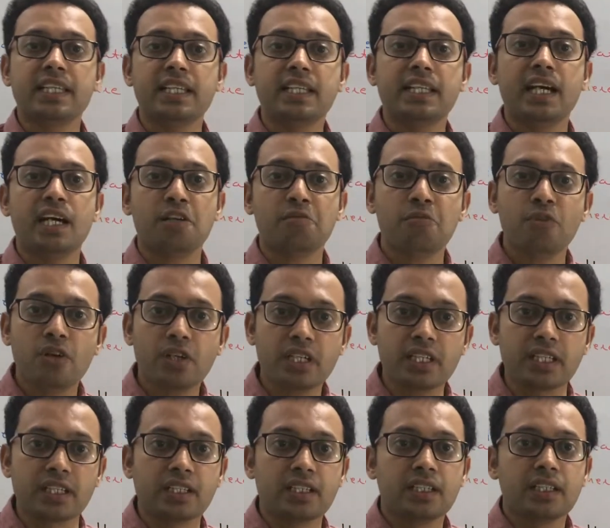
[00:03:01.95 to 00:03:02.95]
in our
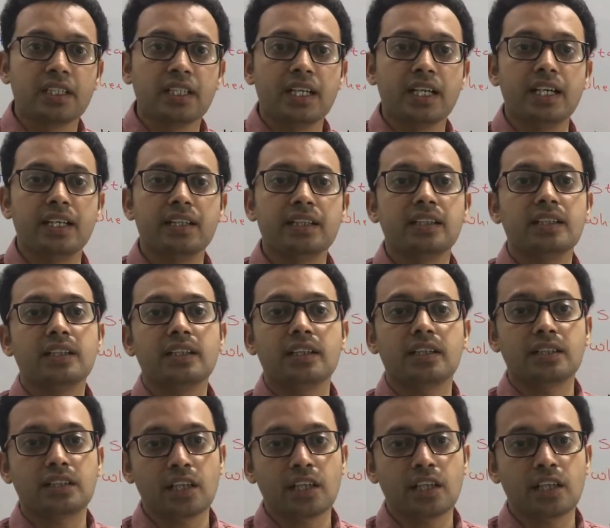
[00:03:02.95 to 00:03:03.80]
body, and a